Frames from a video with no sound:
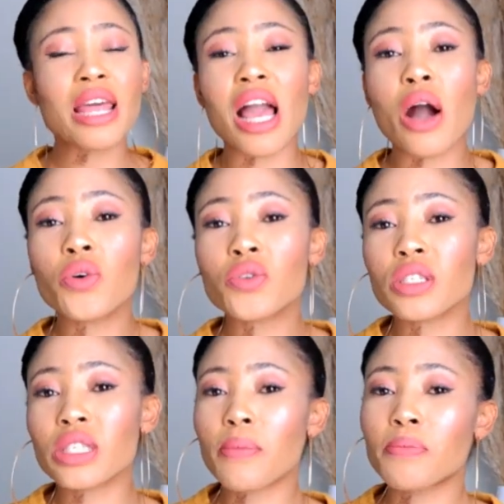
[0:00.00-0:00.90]
And there are
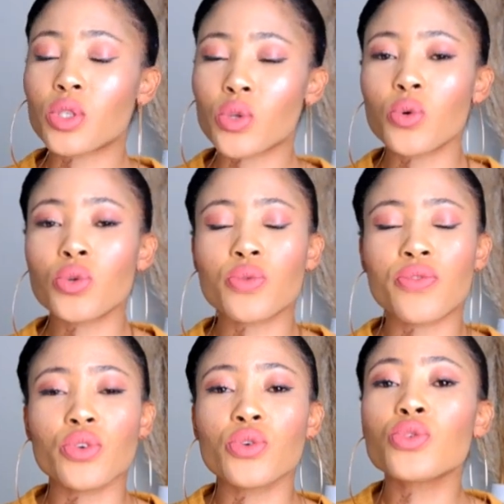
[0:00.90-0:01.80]
also some
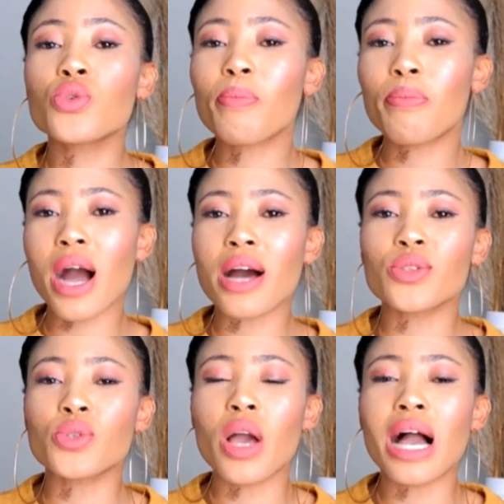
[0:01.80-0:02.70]
schools, for you to pass,